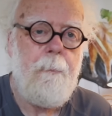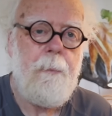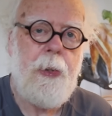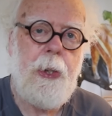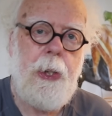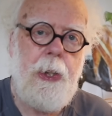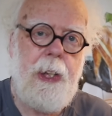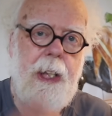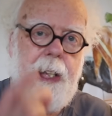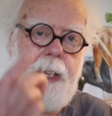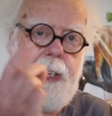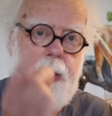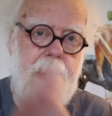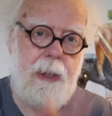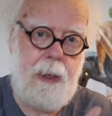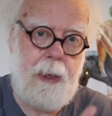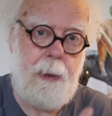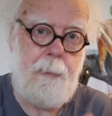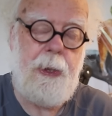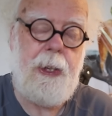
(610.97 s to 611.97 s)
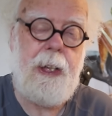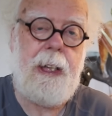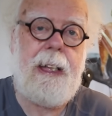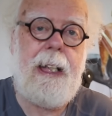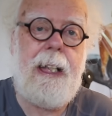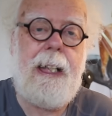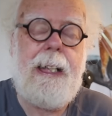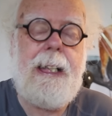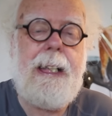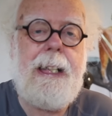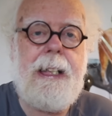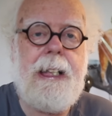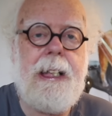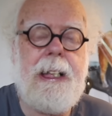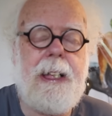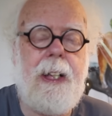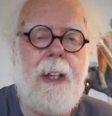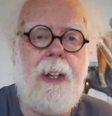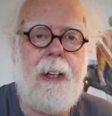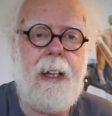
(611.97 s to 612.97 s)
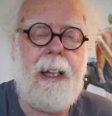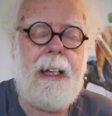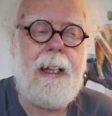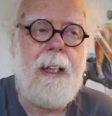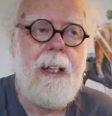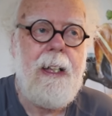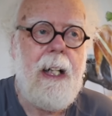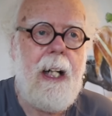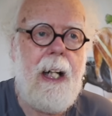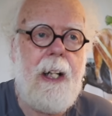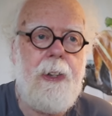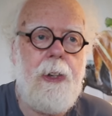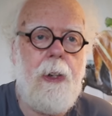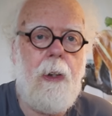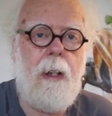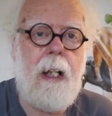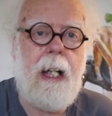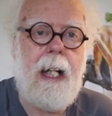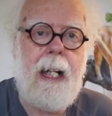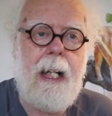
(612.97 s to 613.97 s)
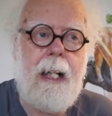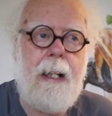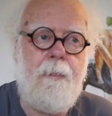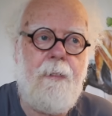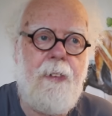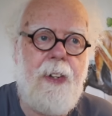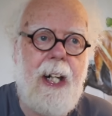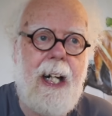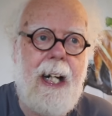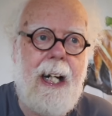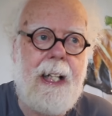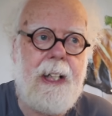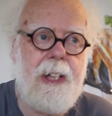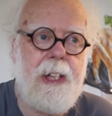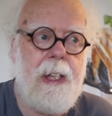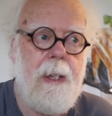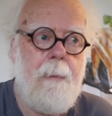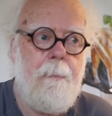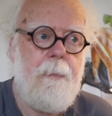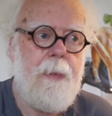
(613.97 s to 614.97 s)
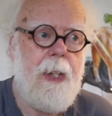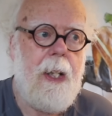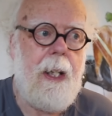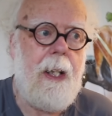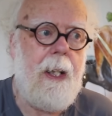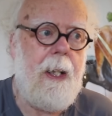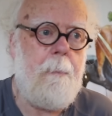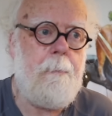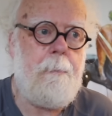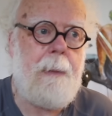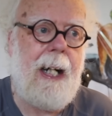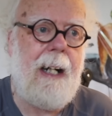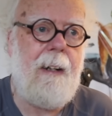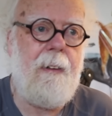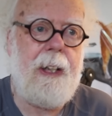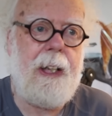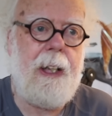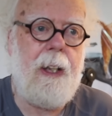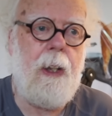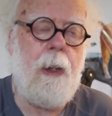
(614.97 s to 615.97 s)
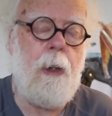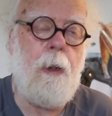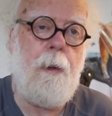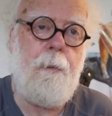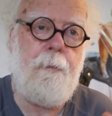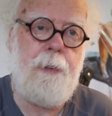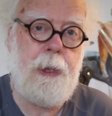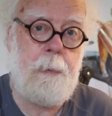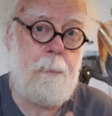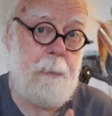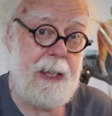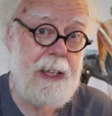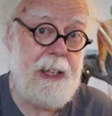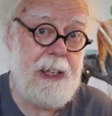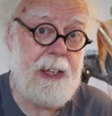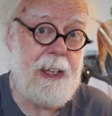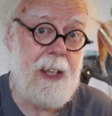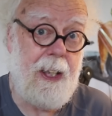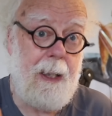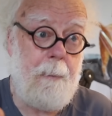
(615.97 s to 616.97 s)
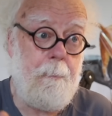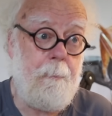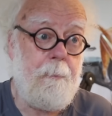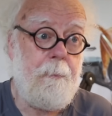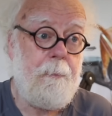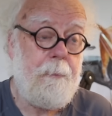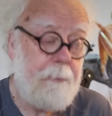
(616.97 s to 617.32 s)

you need to communicate instantly and not have that uh, barrier of space time.